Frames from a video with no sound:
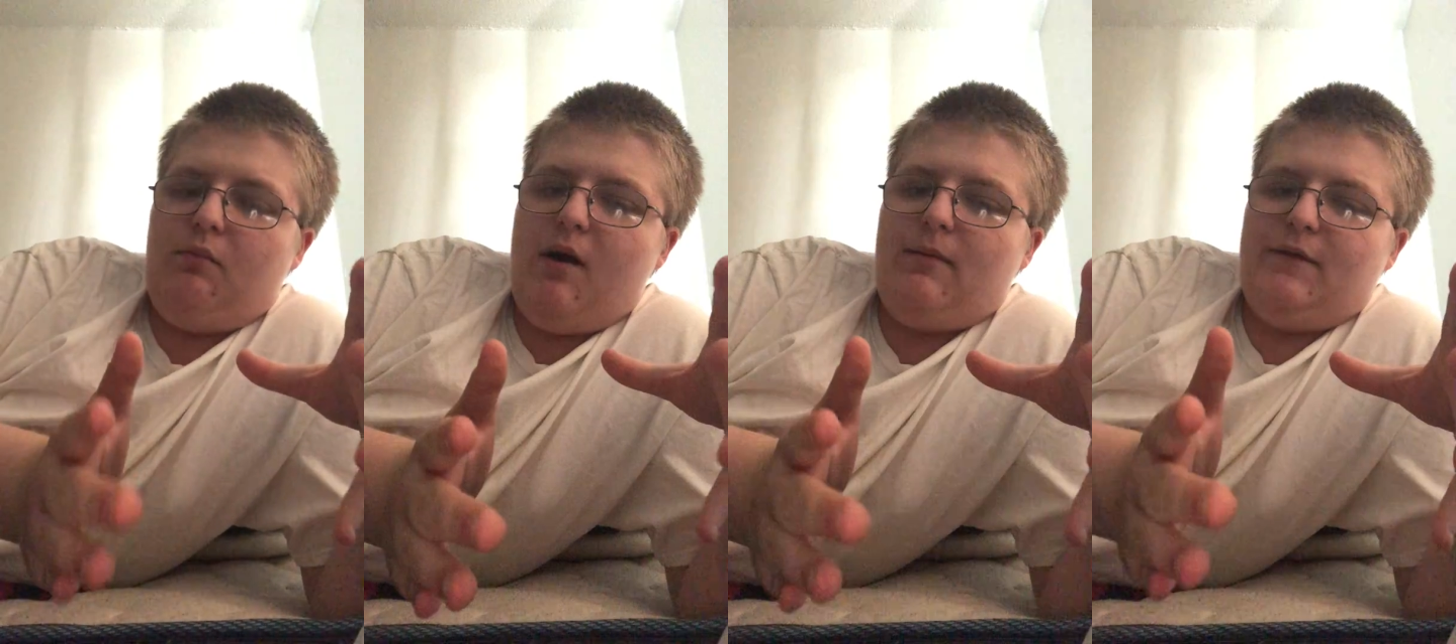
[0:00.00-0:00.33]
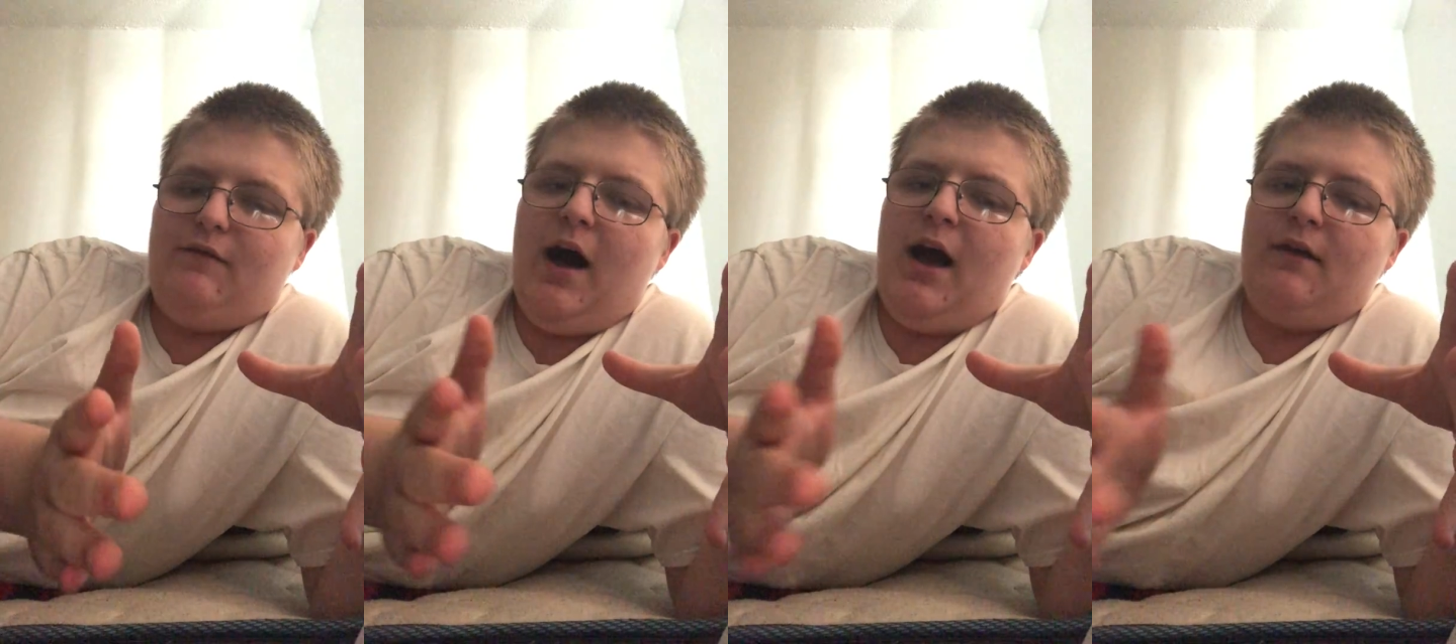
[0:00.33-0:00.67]
probably
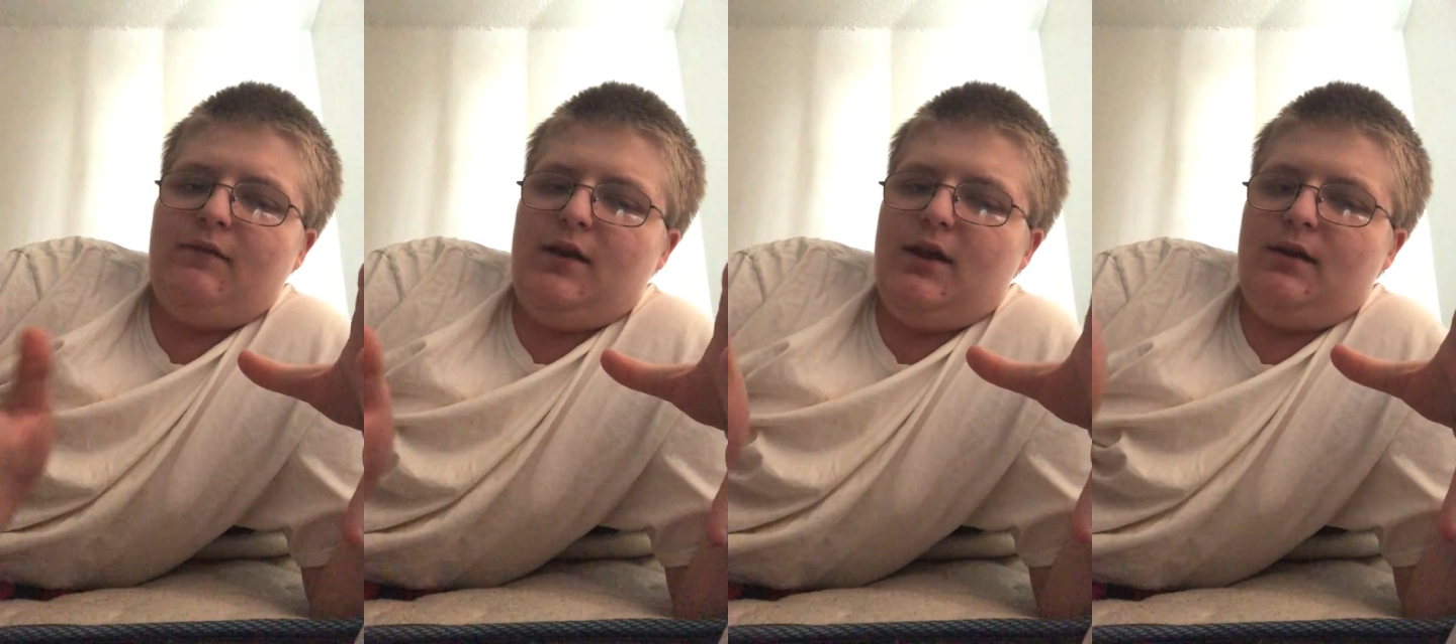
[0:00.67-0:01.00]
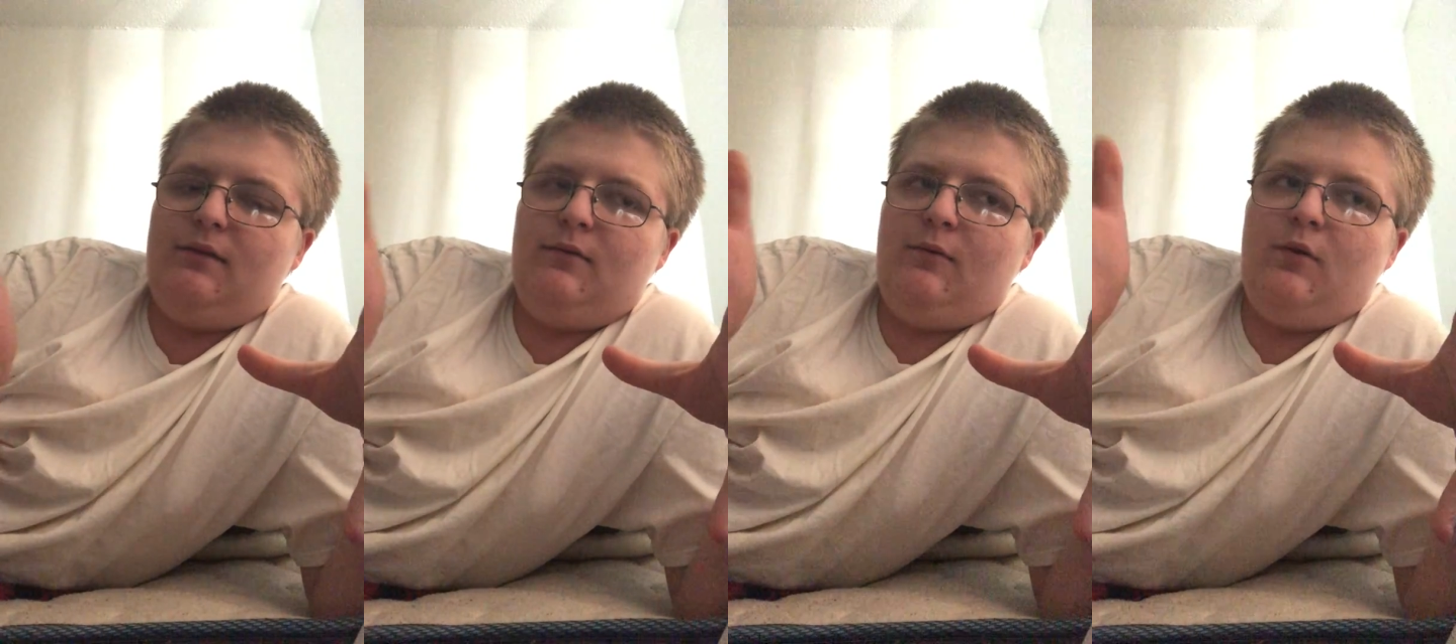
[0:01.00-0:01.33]
5
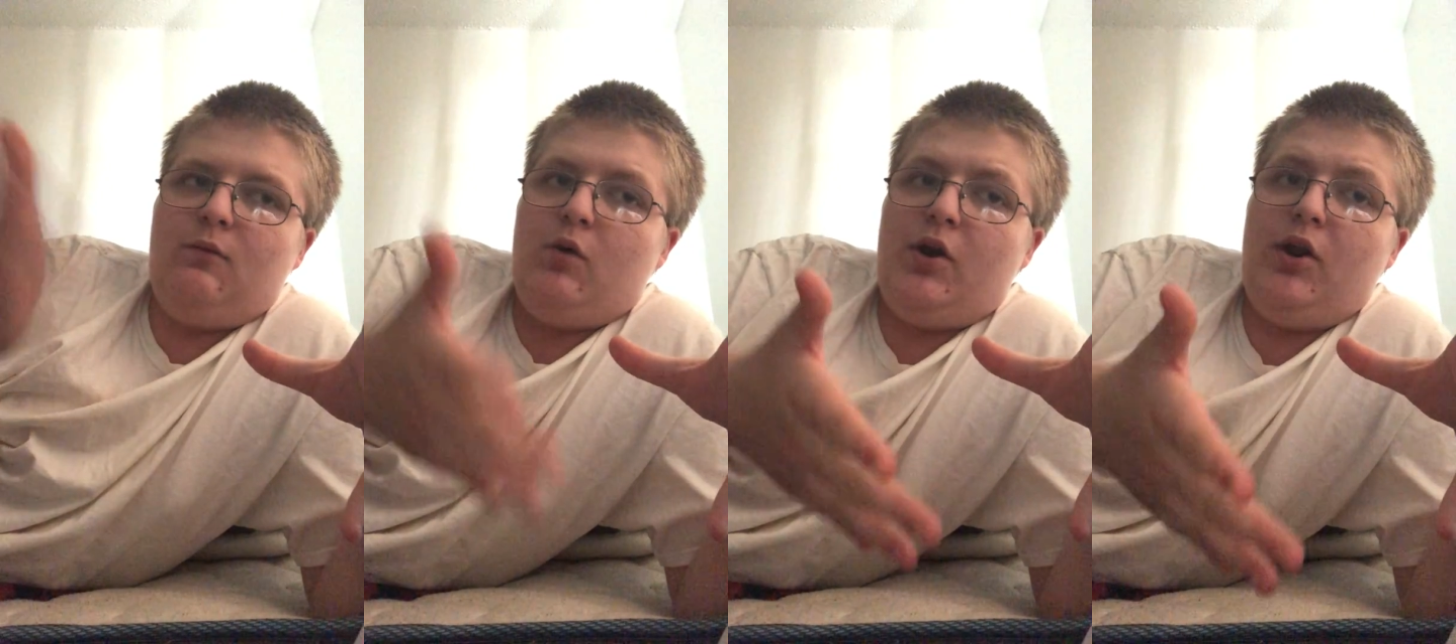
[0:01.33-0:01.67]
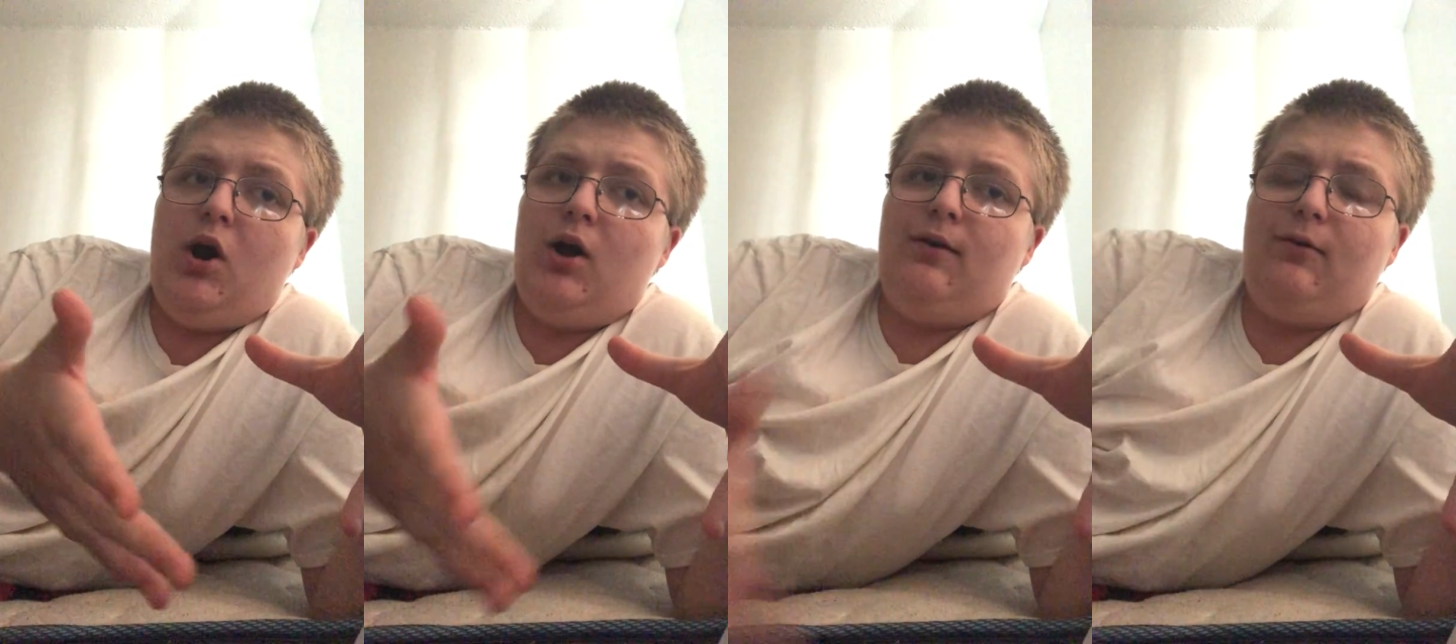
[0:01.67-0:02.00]
and or
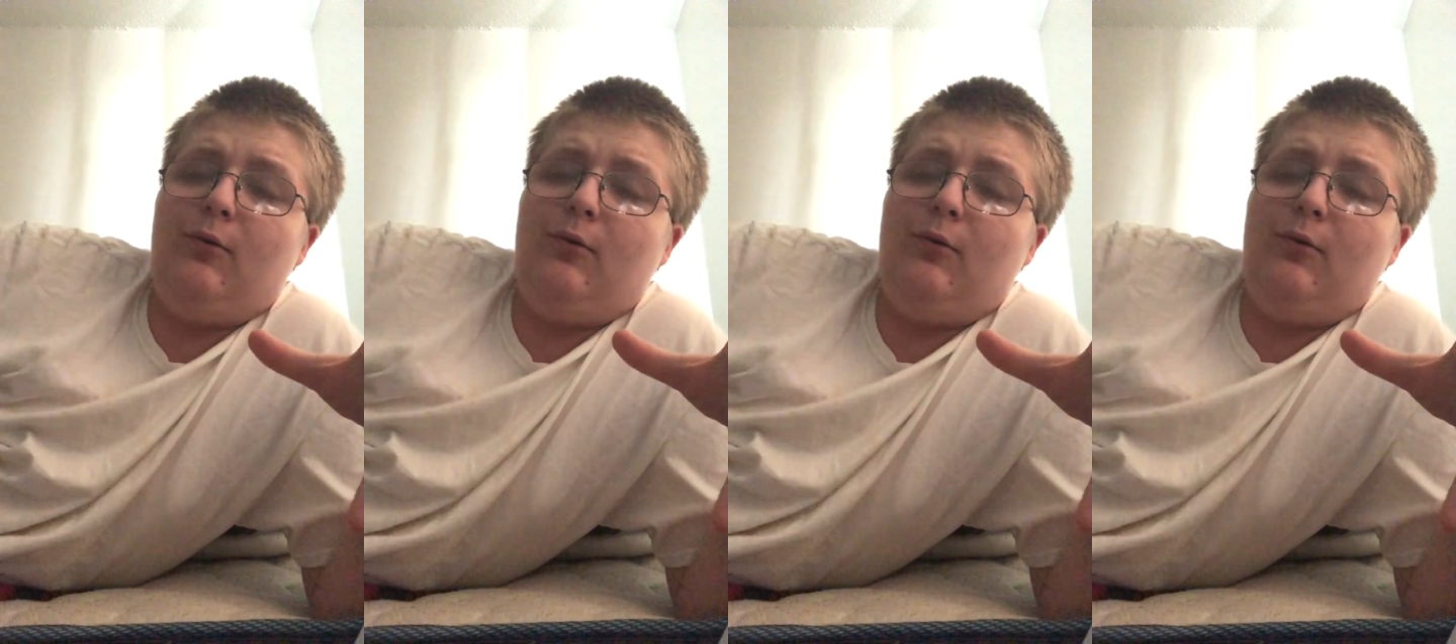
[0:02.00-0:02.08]
whatnot,